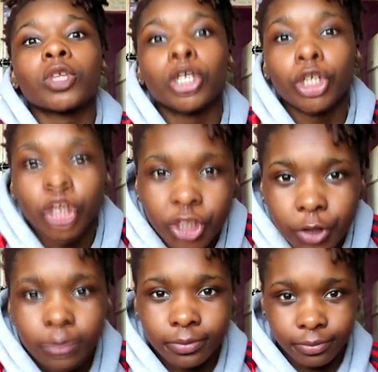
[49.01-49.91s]

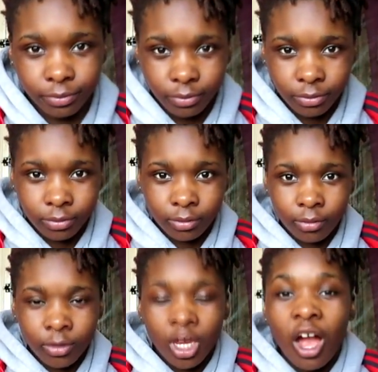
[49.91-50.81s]
You.
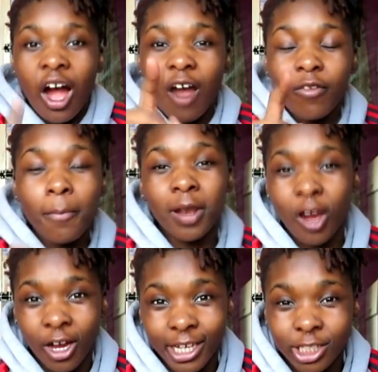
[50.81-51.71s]
I've
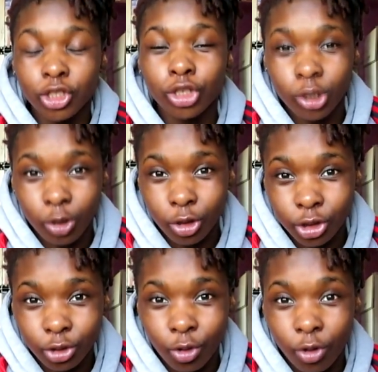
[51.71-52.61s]
applied to your
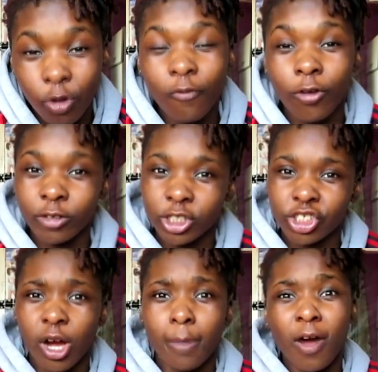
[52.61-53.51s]
store for a
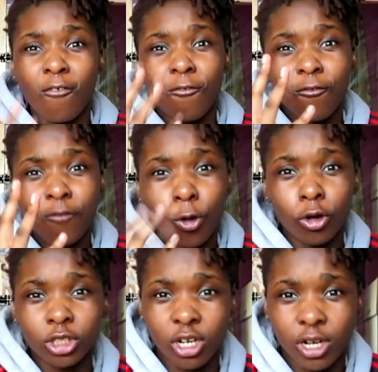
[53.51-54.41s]
job 4
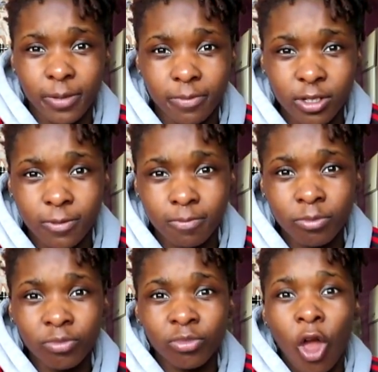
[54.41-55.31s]
times.
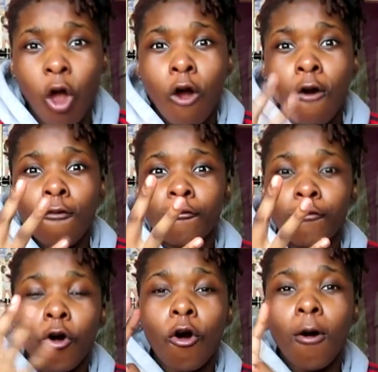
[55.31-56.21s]

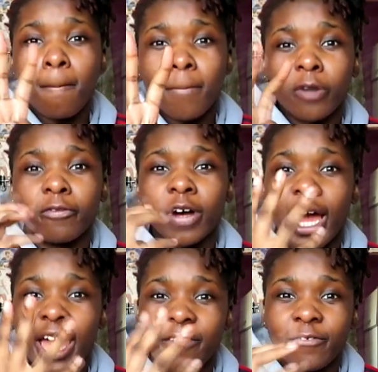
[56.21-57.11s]
4 mother
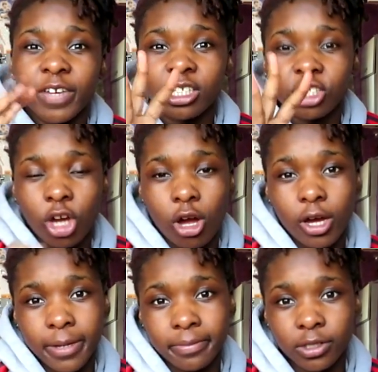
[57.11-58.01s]
effing
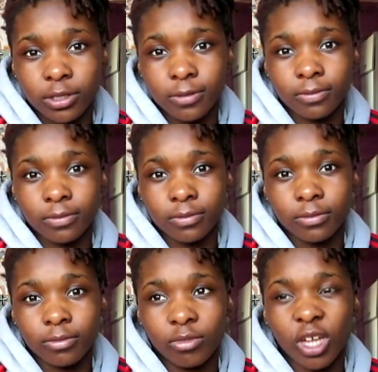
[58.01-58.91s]
times.
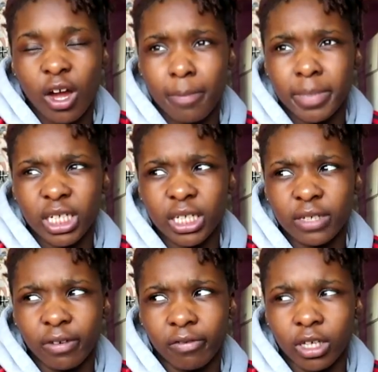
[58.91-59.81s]
I
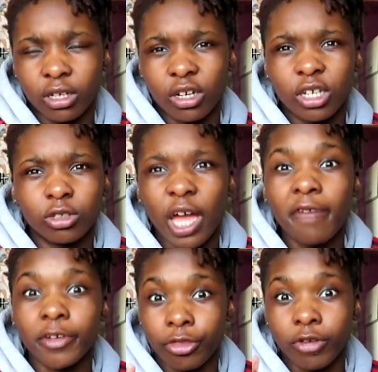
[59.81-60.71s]
think. It was
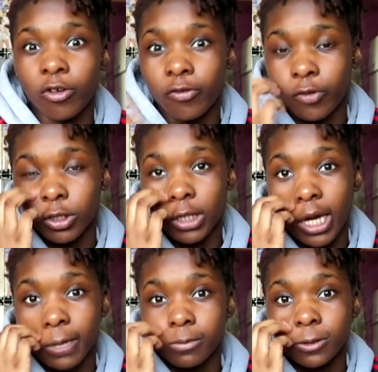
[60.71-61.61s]
either 3 or 4
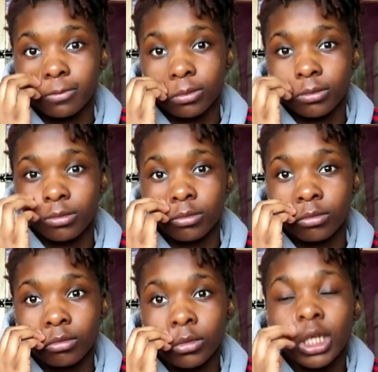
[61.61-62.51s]
times.
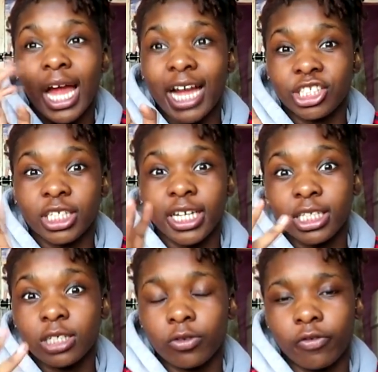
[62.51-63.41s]
Actually, yes,
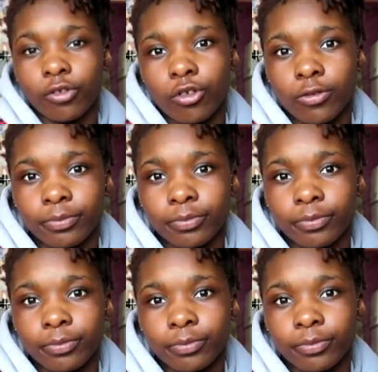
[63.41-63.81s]
it was 4.